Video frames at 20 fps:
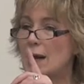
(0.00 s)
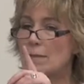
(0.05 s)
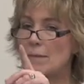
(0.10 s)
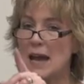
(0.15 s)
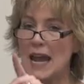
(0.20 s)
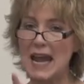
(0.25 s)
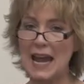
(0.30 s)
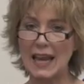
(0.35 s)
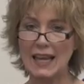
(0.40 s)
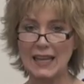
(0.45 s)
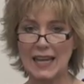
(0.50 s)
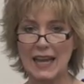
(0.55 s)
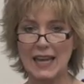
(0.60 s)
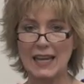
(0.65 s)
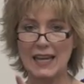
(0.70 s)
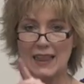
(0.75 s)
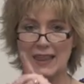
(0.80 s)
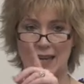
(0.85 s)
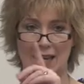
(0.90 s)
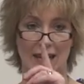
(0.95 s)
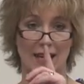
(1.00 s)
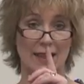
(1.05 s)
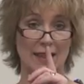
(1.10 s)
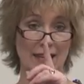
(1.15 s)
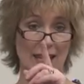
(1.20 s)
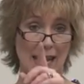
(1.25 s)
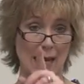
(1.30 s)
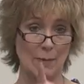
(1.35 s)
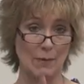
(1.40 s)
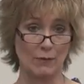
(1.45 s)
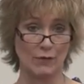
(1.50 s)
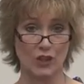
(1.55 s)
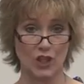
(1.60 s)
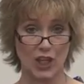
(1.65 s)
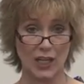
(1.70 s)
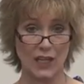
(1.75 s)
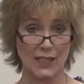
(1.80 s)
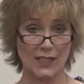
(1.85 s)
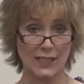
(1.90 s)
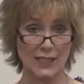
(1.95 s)
command anything in the name of
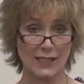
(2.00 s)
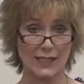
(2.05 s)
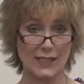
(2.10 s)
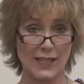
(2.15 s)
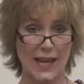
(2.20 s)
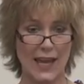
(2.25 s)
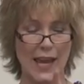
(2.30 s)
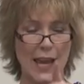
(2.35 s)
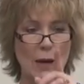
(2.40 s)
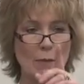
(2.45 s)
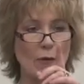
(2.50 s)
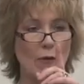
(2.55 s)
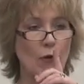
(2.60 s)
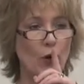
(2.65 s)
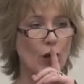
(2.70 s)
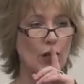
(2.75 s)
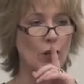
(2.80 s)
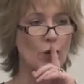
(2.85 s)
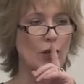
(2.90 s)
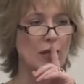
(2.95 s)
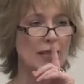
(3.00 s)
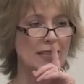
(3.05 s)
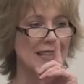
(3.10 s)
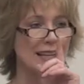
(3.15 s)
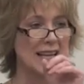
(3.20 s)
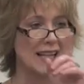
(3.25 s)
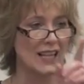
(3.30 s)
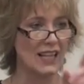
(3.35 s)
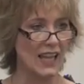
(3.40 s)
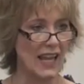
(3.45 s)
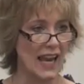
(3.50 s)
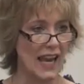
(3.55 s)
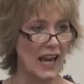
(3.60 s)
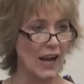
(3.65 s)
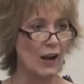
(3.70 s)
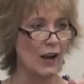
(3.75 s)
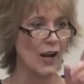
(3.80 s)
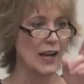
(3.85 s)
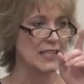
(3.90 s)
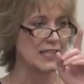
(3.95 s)
Jesus, before you can
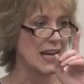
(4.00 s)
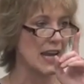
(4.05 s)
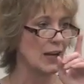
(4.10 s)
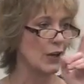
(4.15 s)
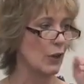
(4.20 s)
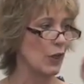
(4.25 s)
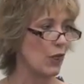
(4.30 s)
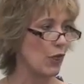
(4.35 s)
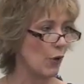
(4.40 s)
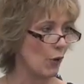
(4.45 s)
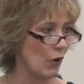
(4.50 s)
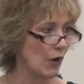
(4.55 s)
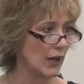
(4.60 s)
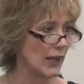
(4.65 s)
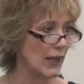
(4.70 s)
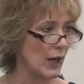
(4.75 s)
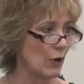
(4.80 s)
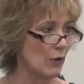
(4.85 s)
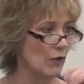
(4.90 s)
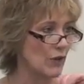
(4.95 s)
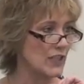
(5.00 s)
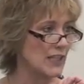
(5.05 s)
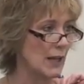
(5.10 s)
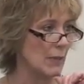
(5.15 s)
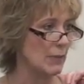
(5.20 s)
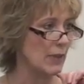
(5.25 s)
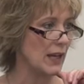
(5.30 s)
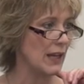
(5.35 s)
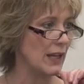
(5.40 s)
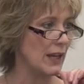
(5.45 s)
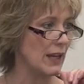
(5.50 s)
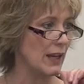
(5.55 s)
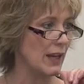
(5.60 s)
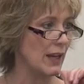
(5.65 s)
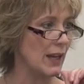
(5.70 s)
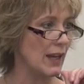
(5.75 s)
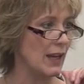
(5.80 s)
declare and take authority over something,